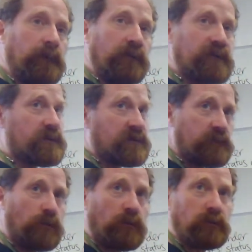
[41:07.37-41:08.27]
prisoners
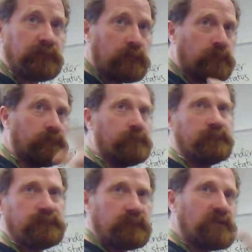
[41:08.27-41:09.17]
of war from
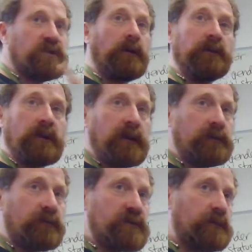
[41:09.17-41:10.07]
surrounding
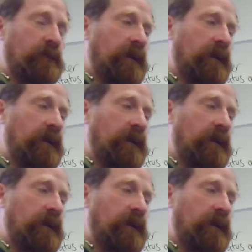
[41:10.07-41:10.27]
countries.